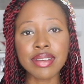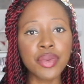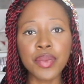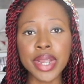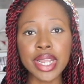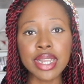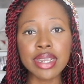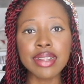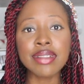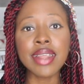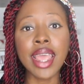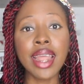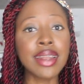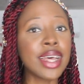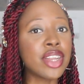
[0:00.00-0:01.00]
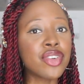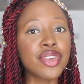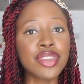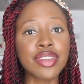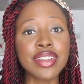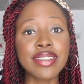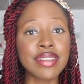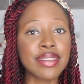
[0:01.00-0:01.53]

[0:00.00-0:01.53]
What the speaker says: It's the way it is, and that's just the